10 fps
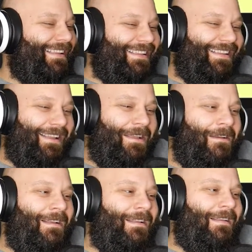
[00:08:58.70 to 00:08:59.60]

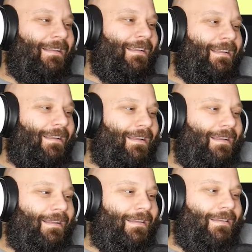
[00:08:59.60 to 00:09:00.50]

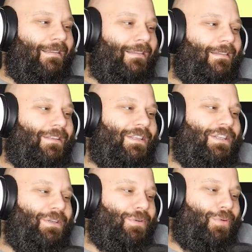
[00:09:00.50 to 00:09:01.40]
No one is speaking in this clip.